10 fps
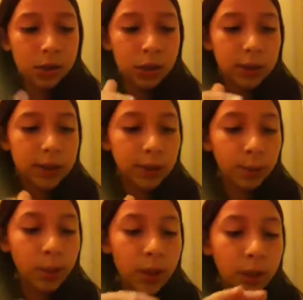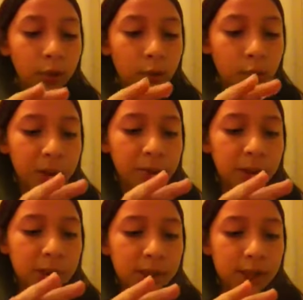So it's a really
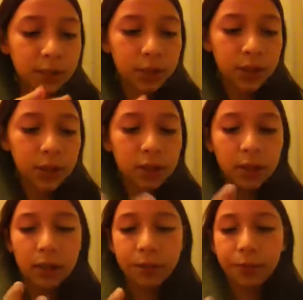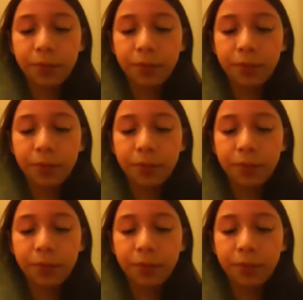creamy, silky um,